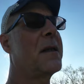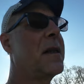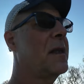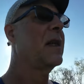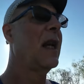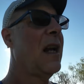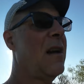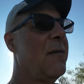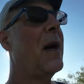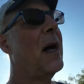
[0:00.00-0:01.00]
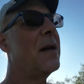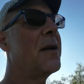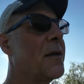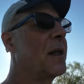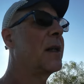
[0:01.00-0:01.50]
six and a half
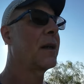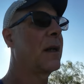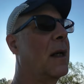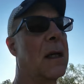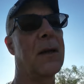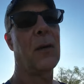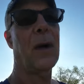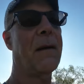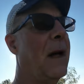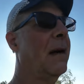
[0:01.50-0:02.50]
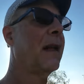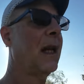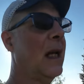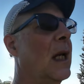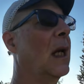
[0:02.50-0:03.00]
miles into the
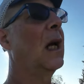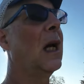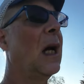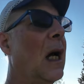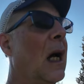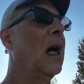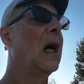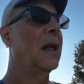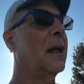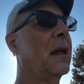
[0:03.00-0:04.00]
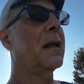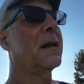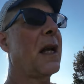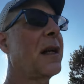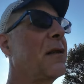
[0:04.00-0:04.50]
25k
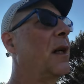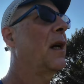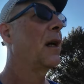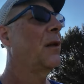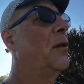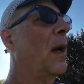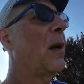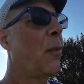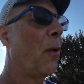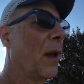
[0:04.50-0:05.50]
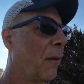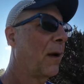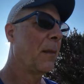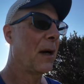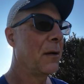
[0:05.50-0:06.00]
it's actually a uh, two
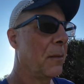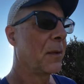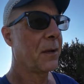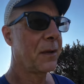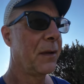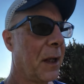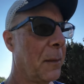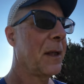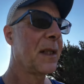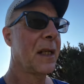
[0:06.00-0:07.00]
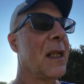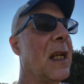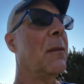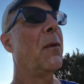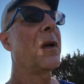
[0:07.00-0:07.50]
8.3 mile loops so it's really going to be
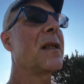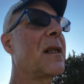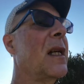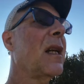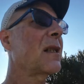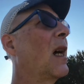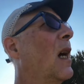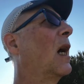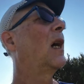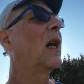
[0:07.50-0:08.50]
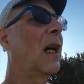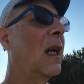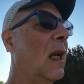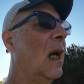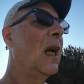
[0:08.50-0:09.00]

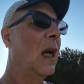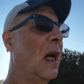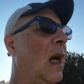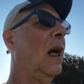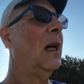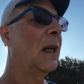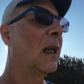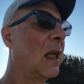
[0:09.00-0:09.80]
16.6 uh,